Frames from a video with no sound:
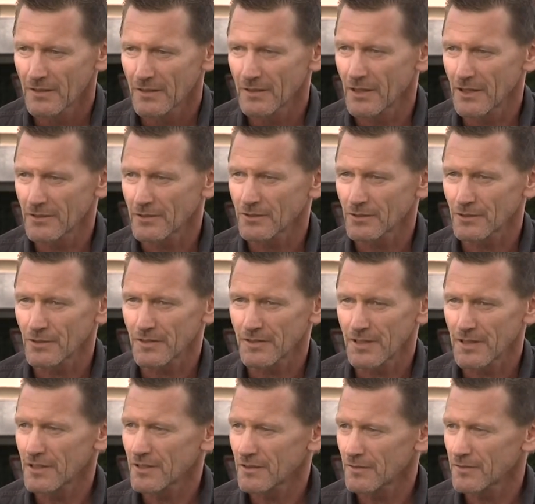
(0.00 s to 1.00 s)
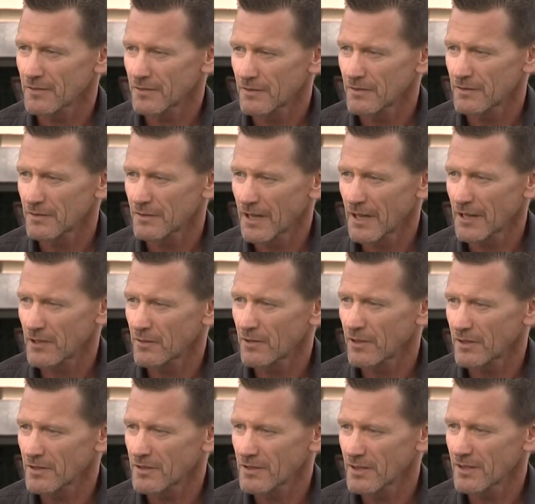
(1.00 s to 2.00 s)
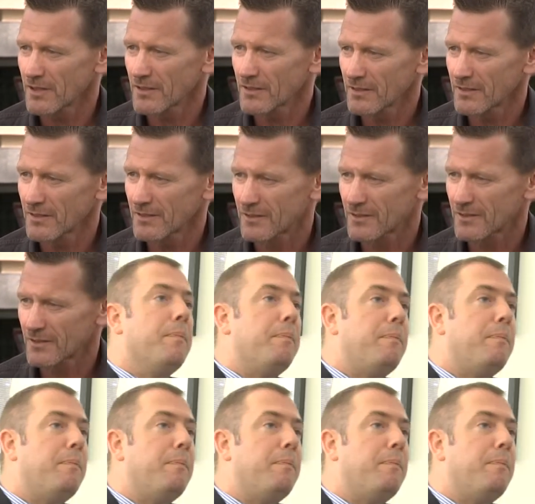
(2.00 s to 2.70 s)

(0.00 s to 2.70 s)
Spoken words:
don't sort of think of later on in years.